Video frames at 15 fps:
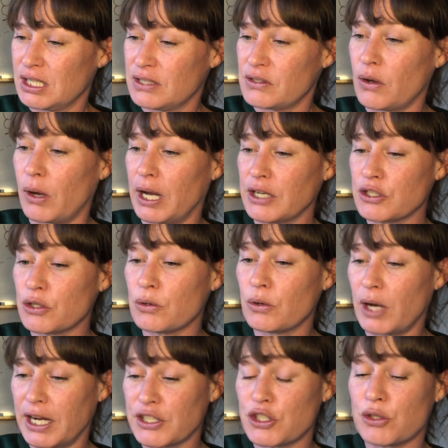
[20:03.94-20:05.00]
So I
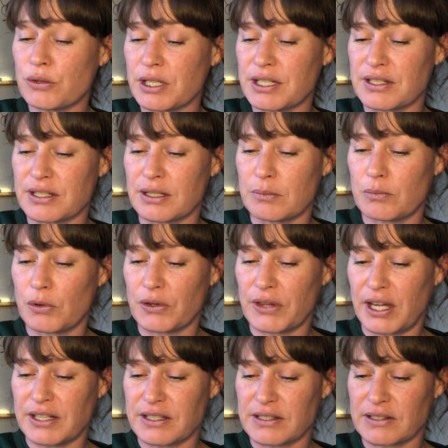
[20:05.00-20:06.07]
do need to put
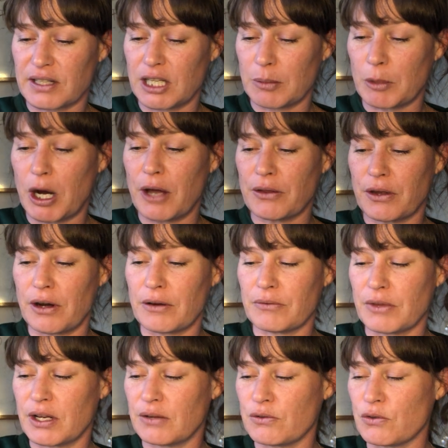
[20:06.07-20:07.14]
that disclaimer out there
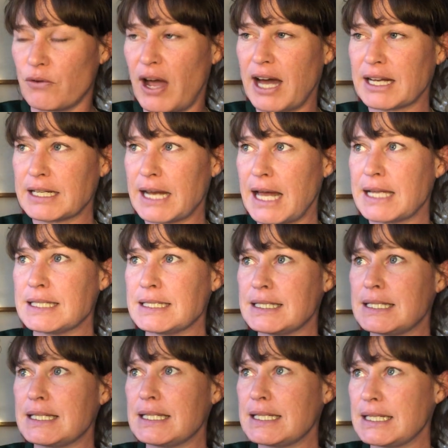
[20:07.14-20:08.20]
that if you've had an
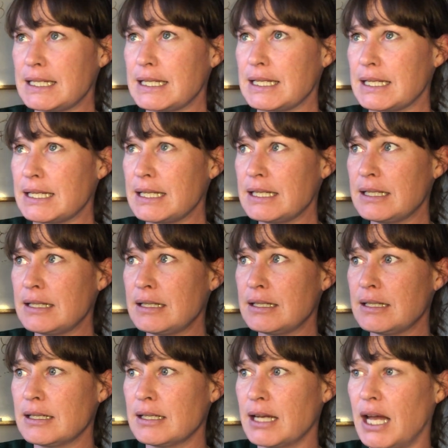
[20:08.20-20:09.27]
NDE
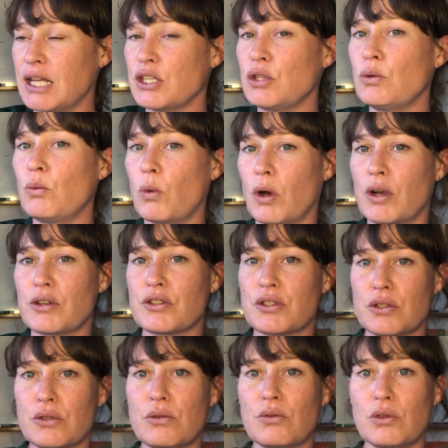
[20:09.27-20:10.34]
and you want
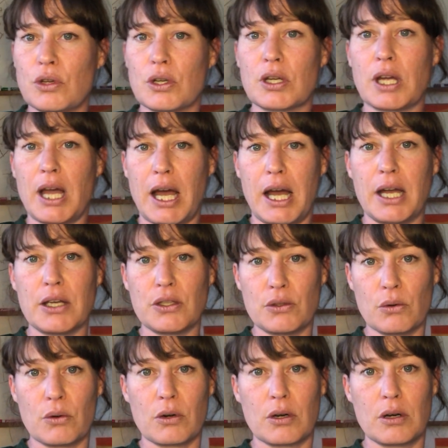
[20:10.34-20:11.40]
to look at
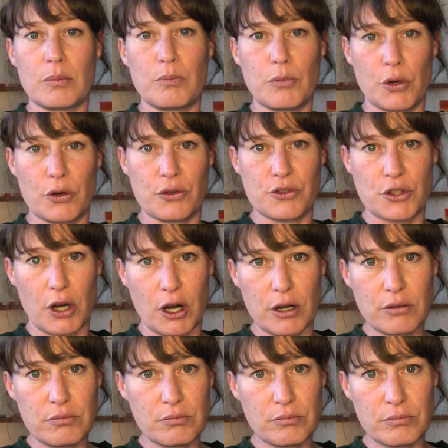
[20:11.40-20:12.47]
your birth
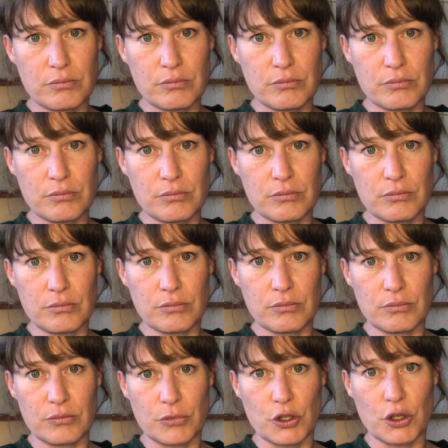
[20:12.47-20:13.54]
chart,
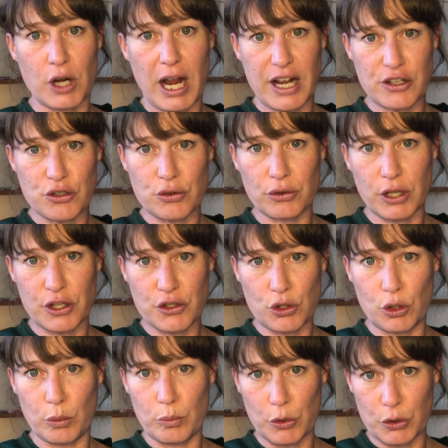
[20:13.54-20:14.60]
your
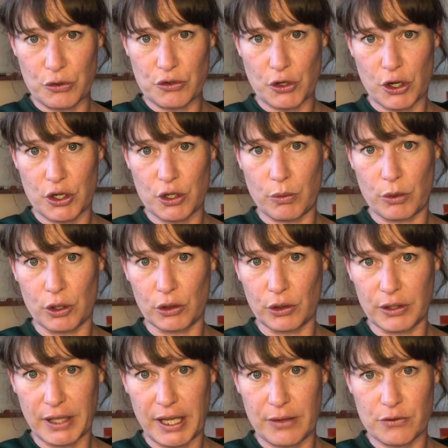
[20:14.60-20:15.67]
astrological birth chart, you want to
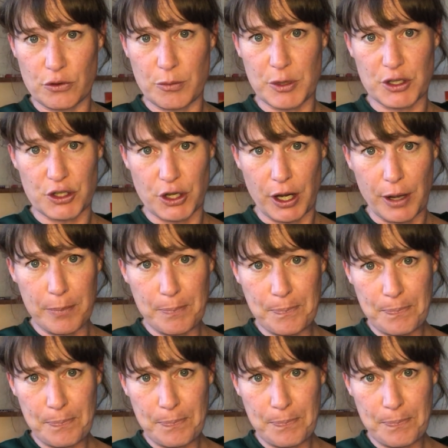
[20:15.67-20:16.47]
look that information up,